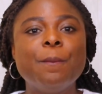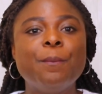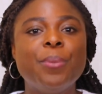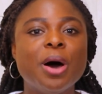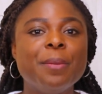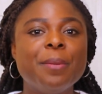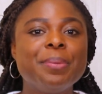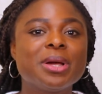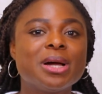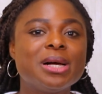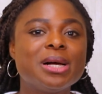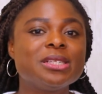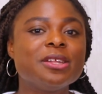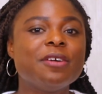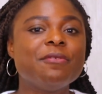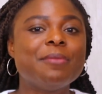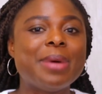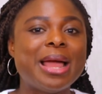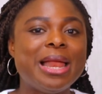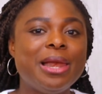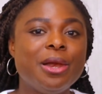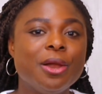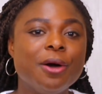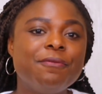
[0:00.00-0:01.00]
But because of
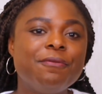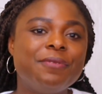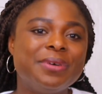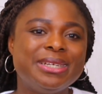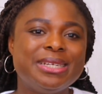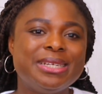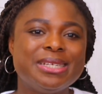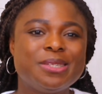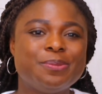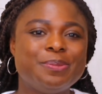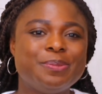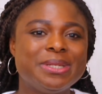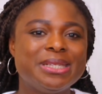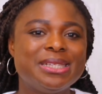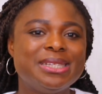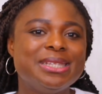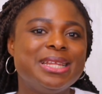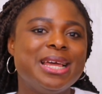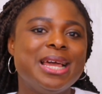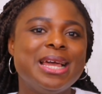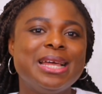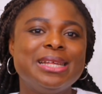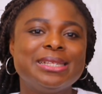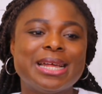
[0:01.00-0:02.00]
my love for this
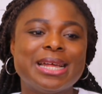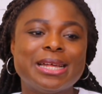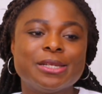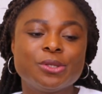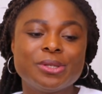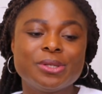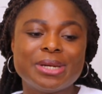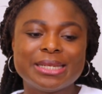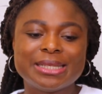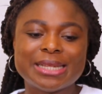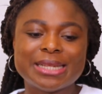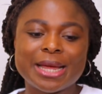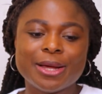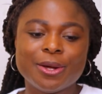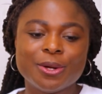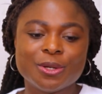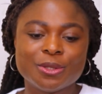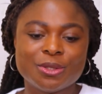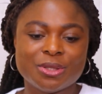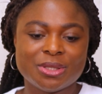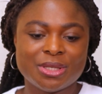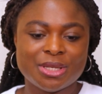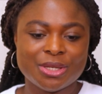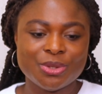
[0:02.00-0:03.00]
business, as soon as I
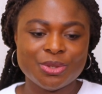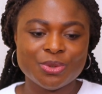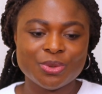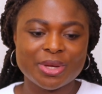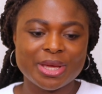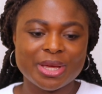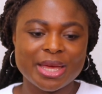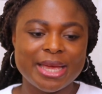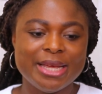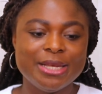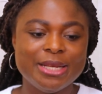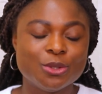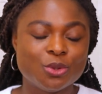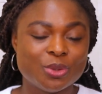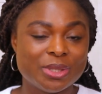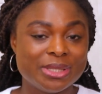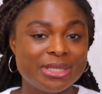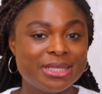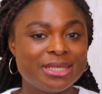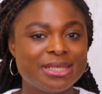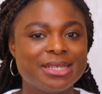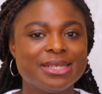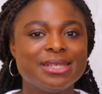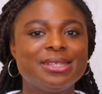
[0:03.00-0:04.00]
got to the UK in
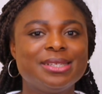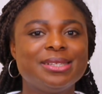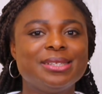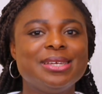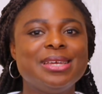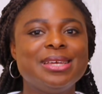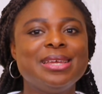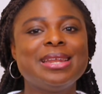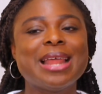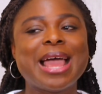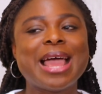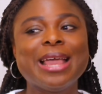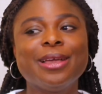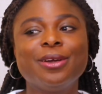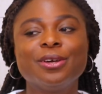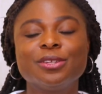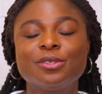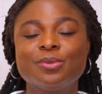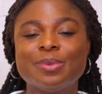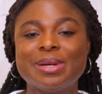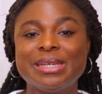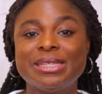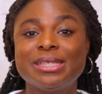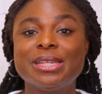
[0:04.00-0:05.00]
2016, I
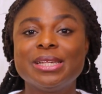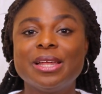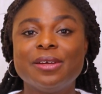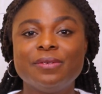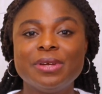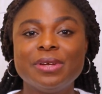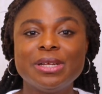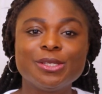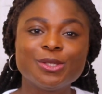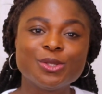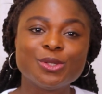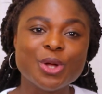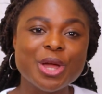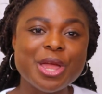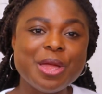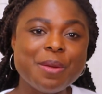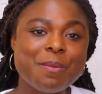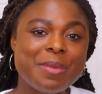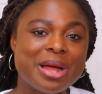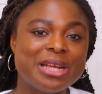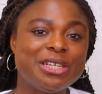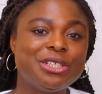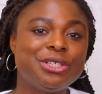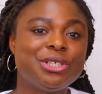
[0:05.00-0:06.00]
got myself a
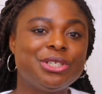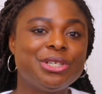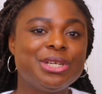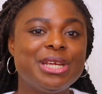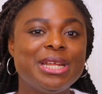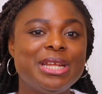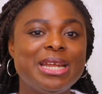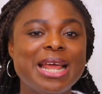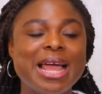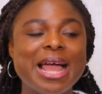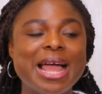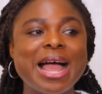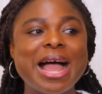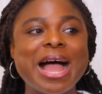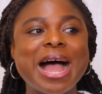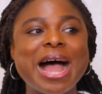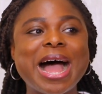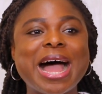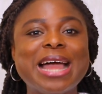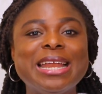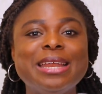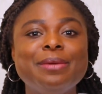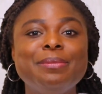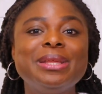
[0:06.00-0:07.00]
sewing machine,
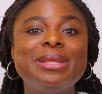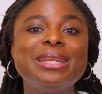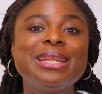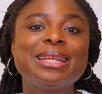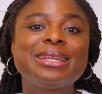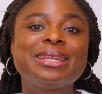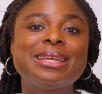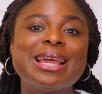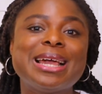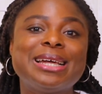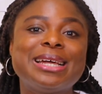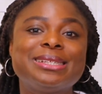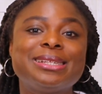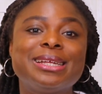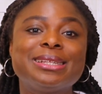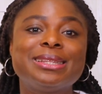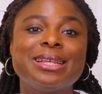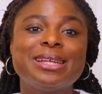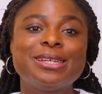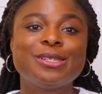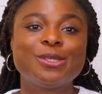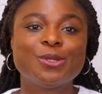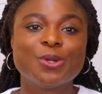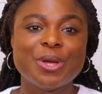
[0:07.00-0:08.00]
and immediately I
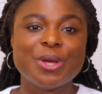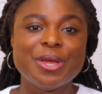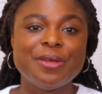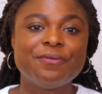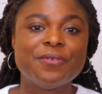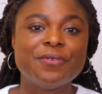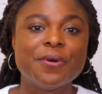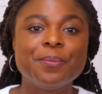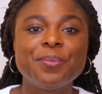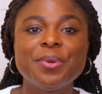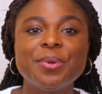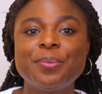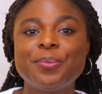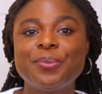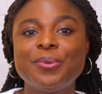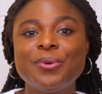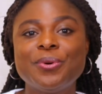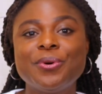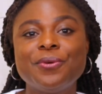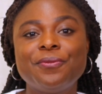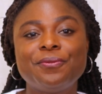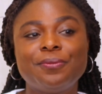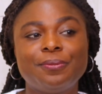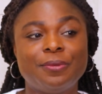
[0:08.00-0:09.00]
started sewing for
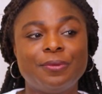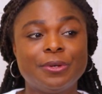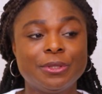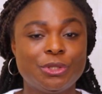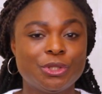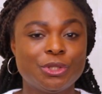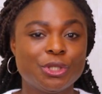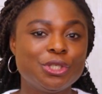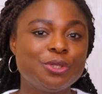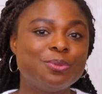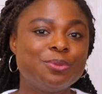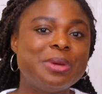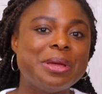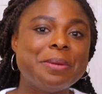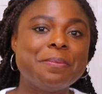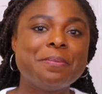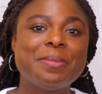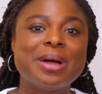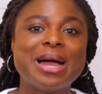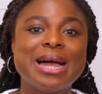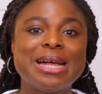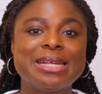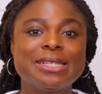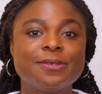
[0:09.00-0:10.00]
people, for church
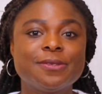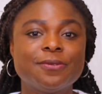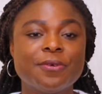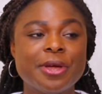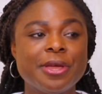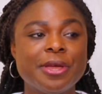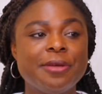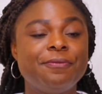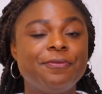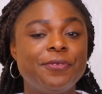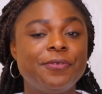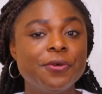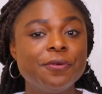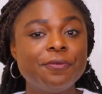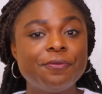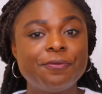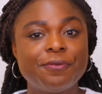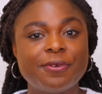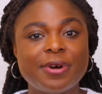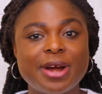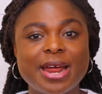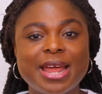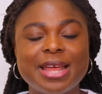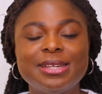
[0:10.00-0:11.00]
members, for a few
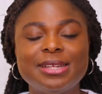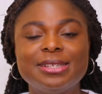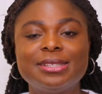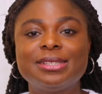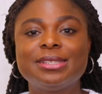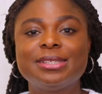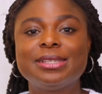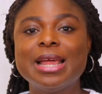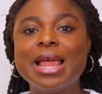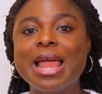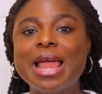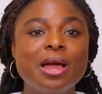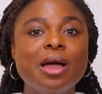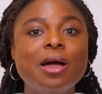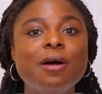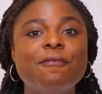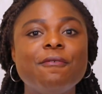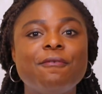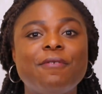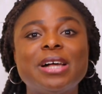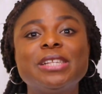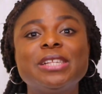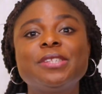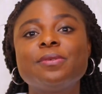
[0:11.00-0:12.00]
friends.
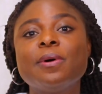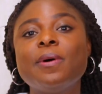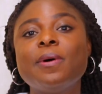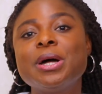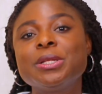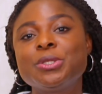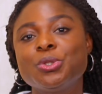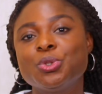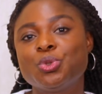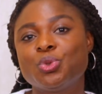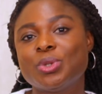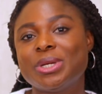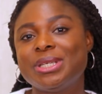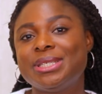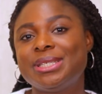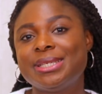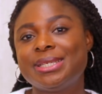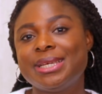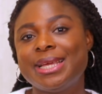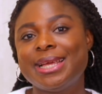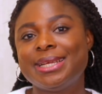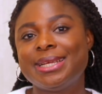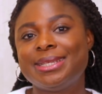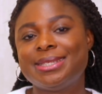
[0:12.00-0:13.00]
Fast forward to
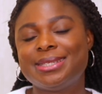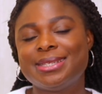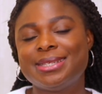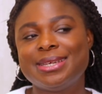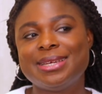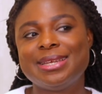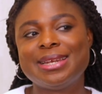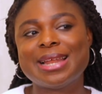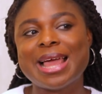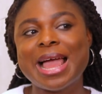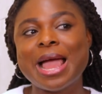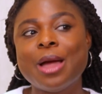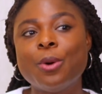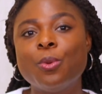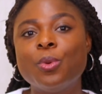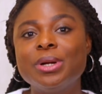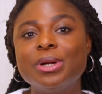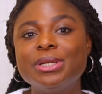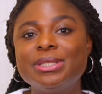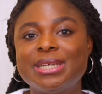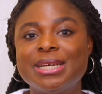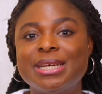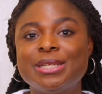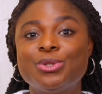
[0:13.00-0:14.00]
2018, I
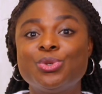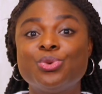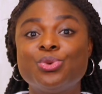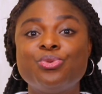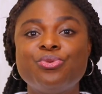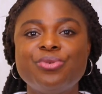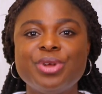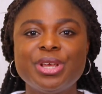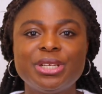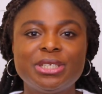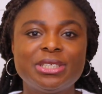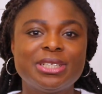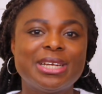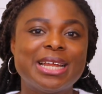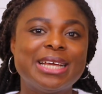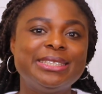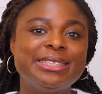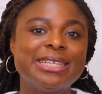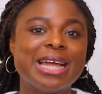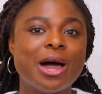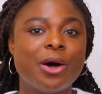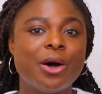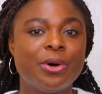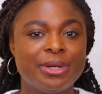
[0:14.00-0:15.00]
wanted to reach
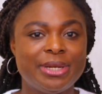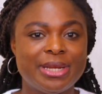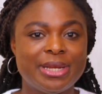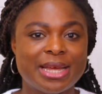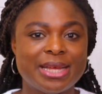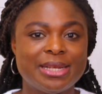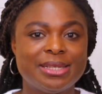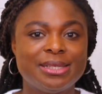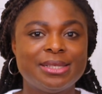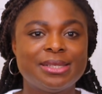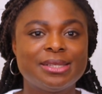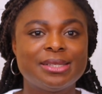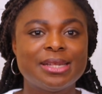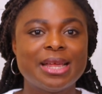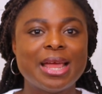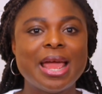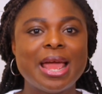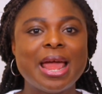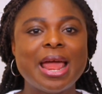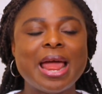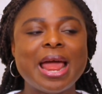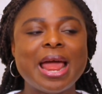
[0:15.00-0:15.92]
larger audience.